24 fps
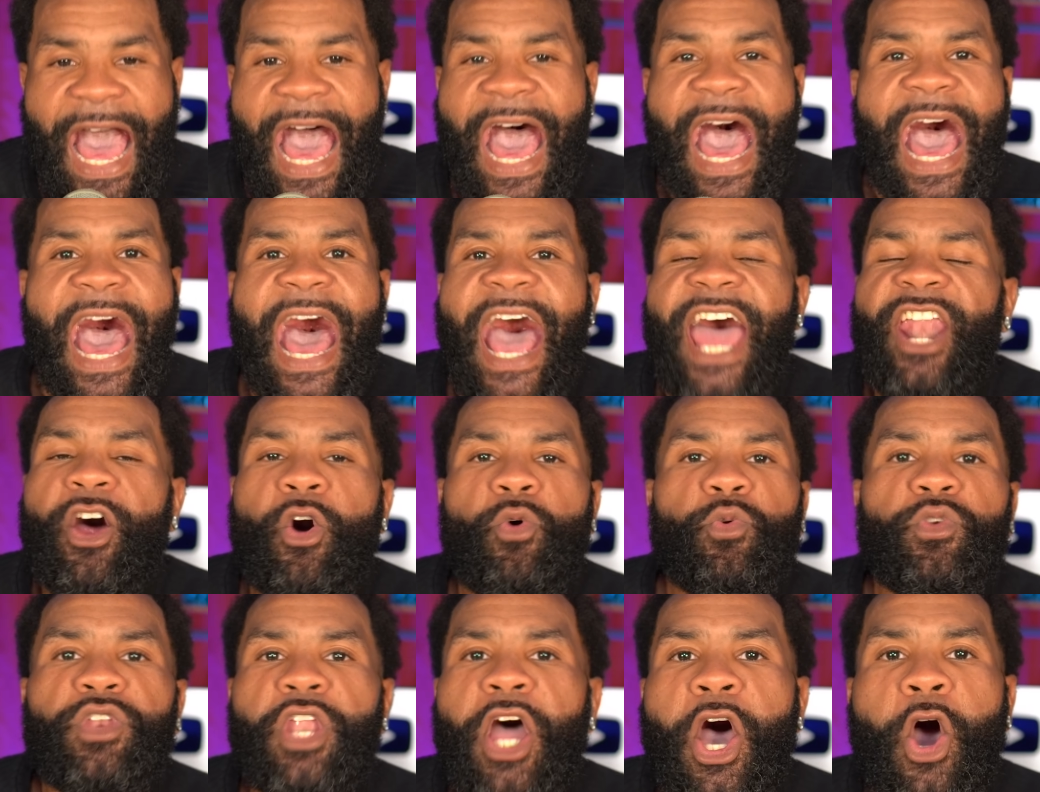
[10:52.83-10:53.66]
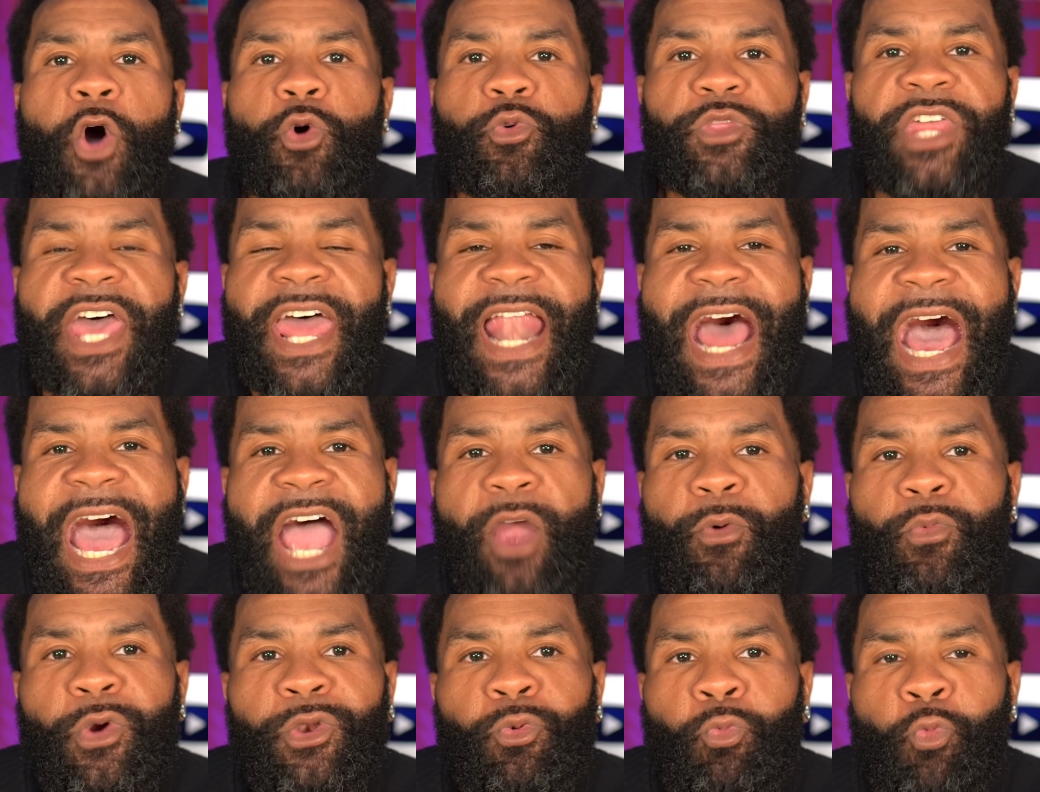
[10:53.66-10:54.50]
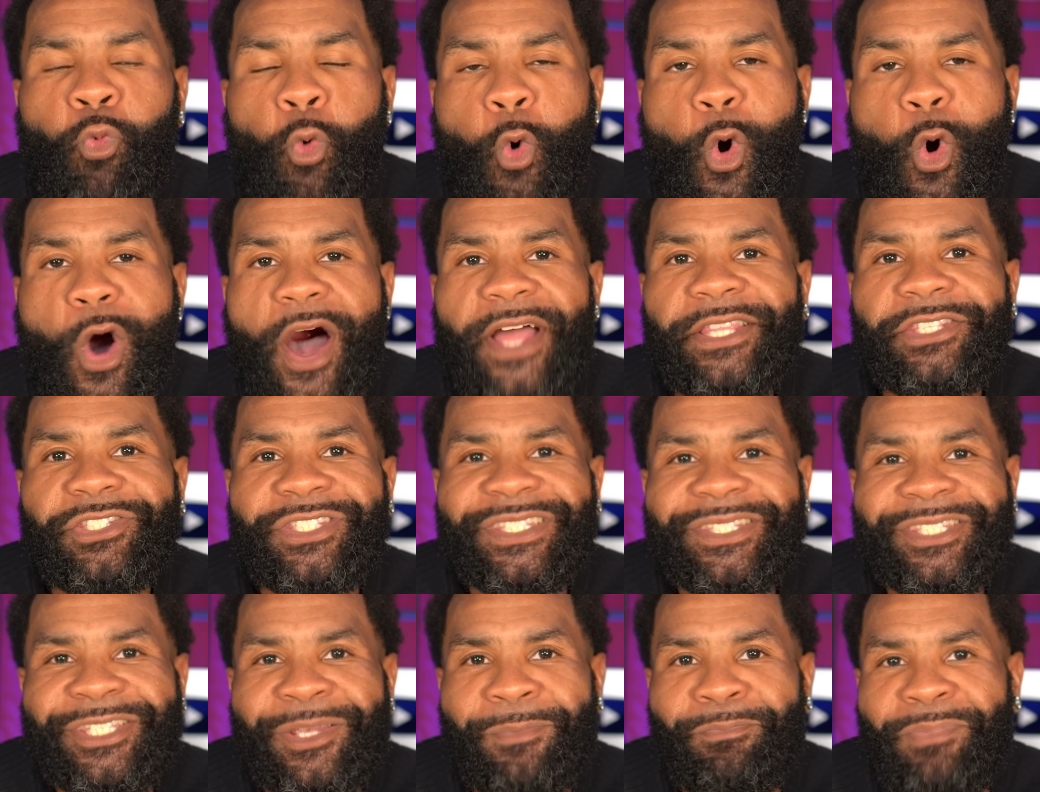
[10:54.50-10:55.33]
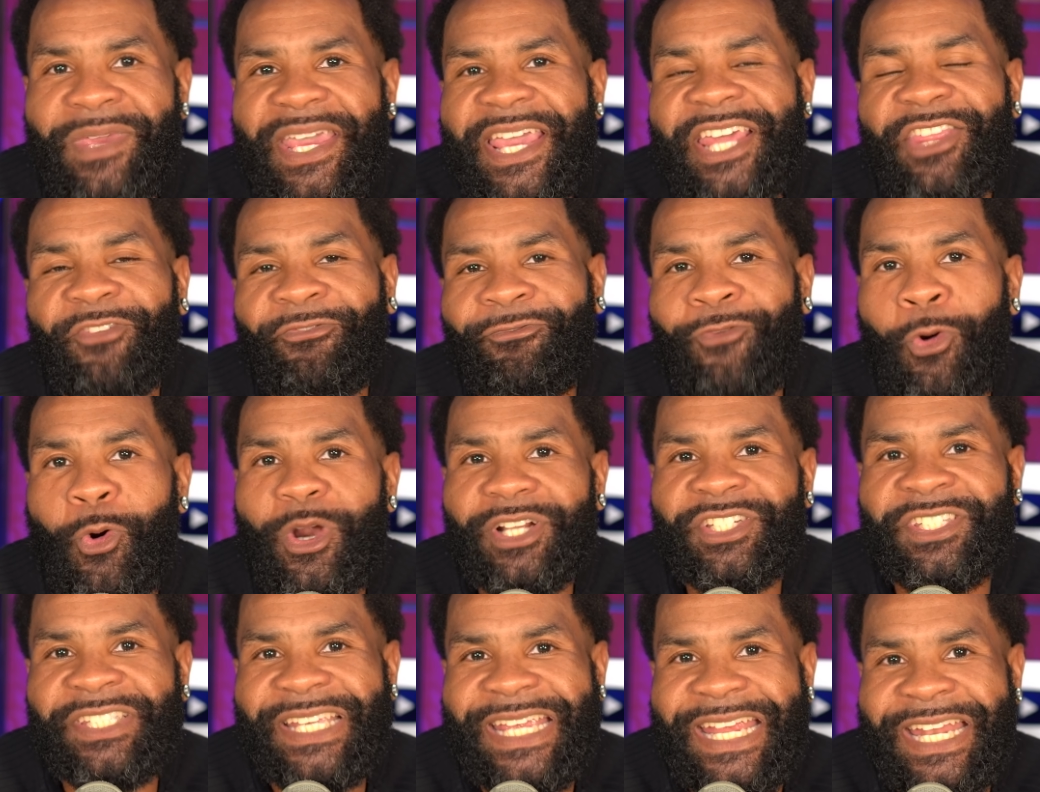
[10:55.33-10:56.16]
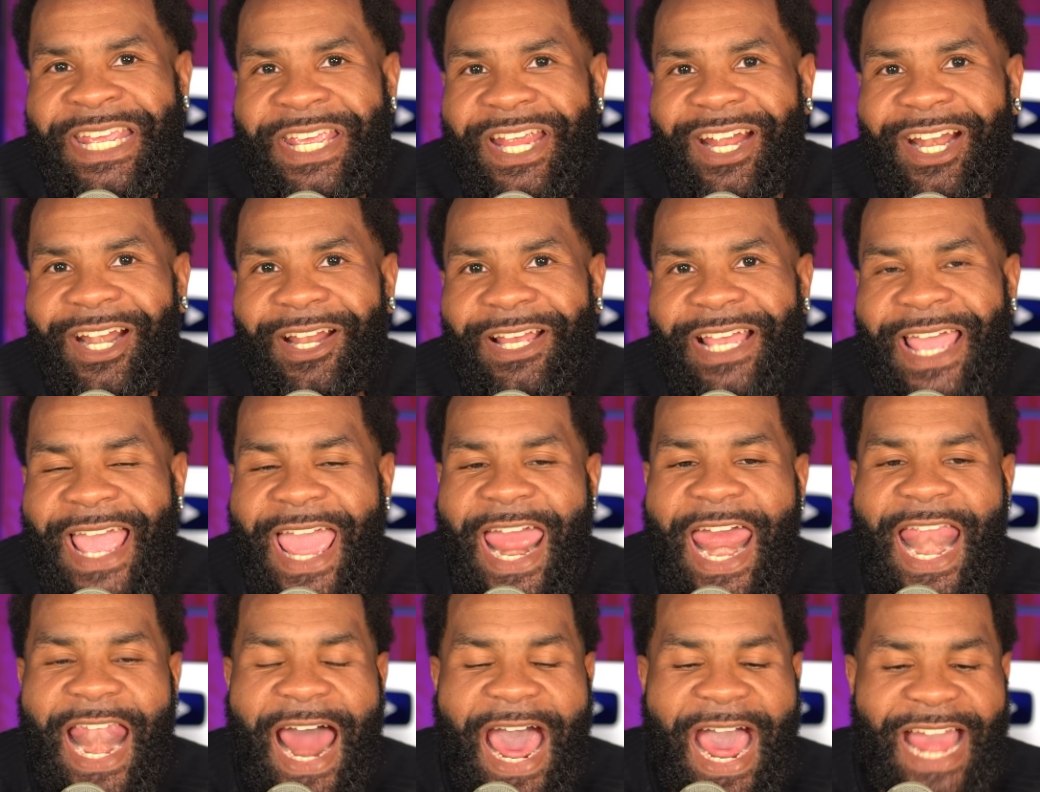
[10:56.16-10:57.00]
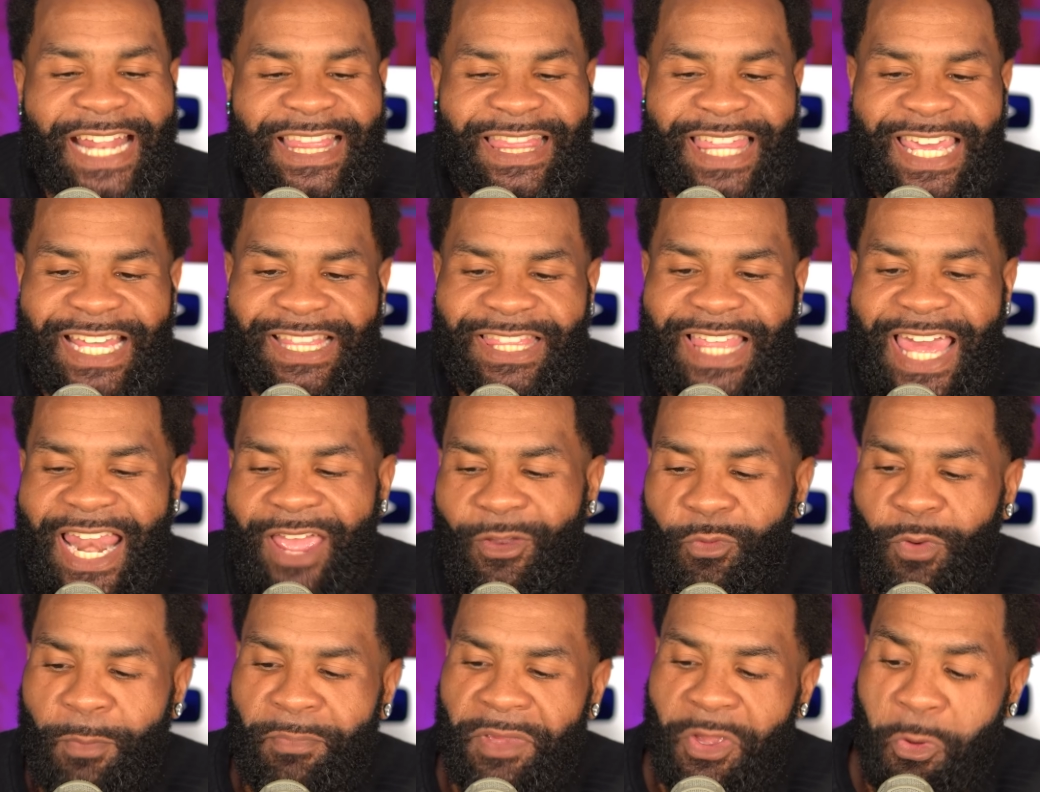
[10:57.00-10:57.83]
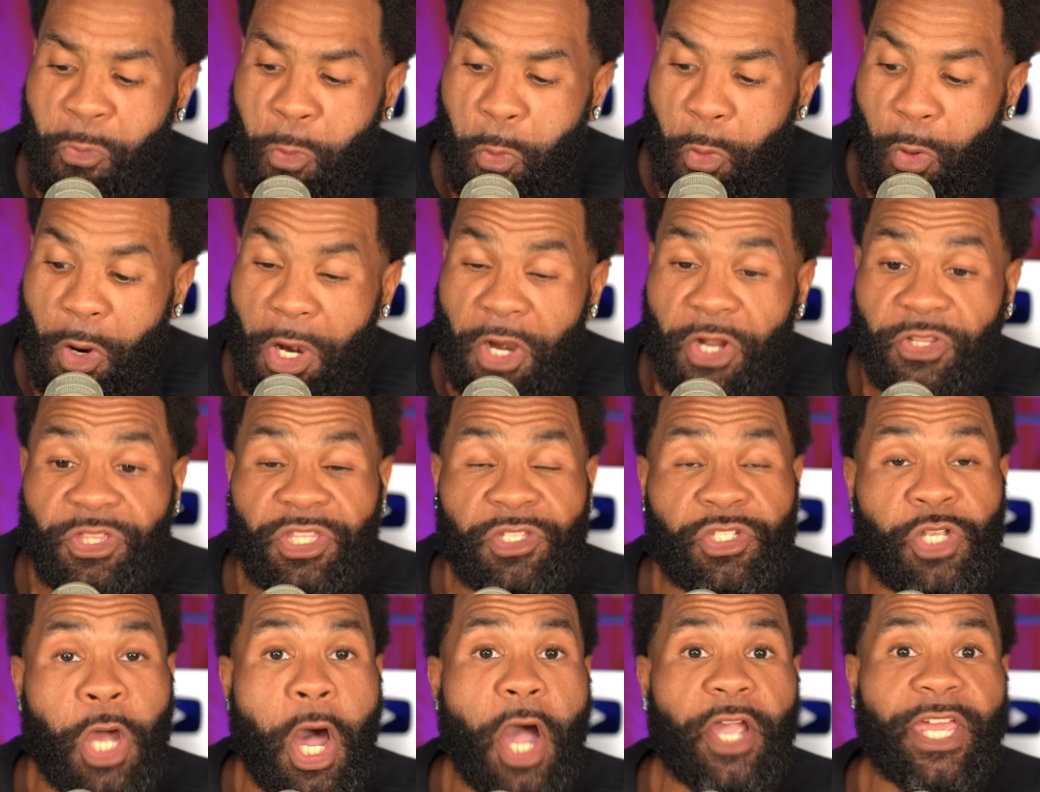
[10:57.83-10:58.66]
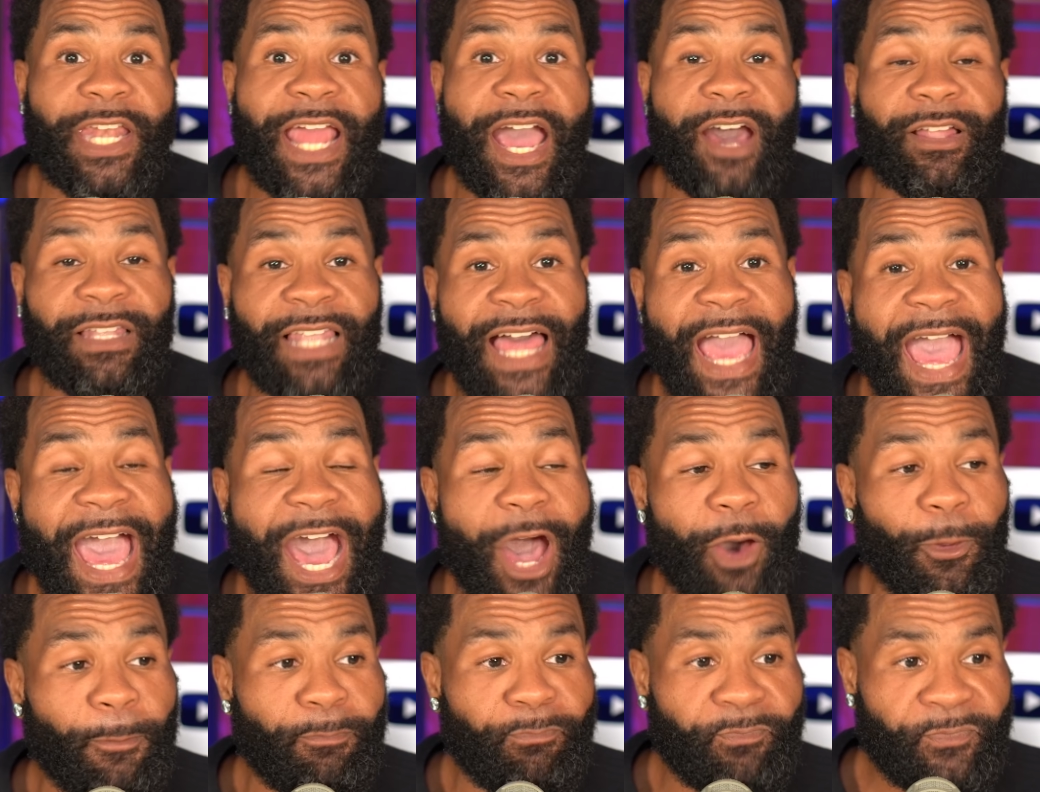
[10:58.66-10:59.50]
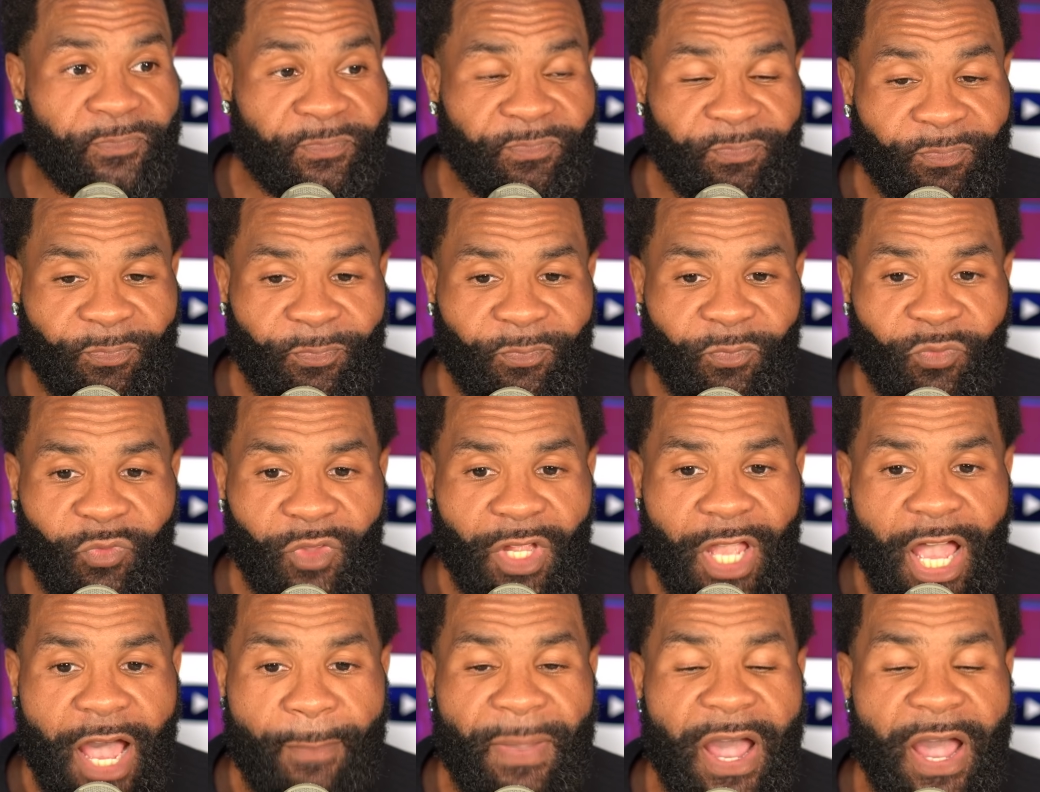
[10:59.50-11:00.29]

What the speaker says: I don't know that I would want to be the 4 seed here. And I think that it would be worth talking out loud about